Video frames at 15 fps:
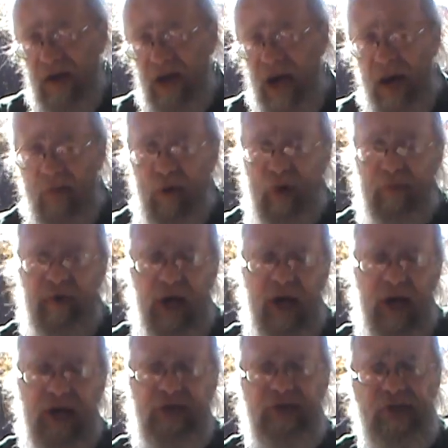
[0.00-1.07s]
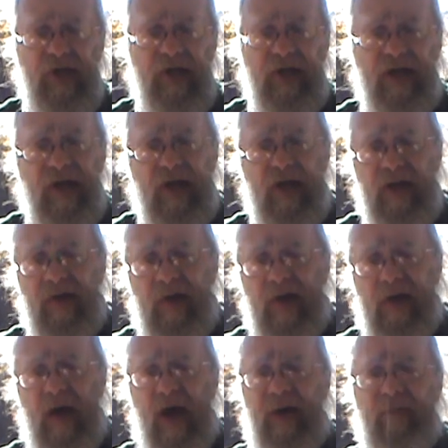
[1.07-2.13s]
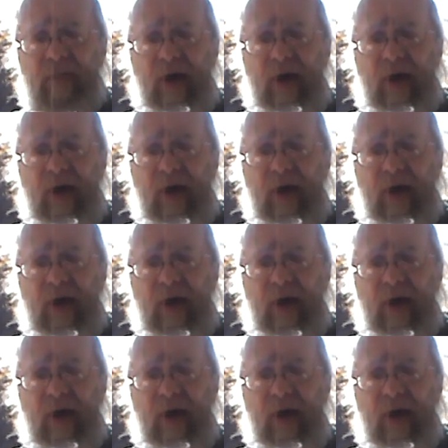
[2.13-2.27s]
yeah, more beige than uh, than light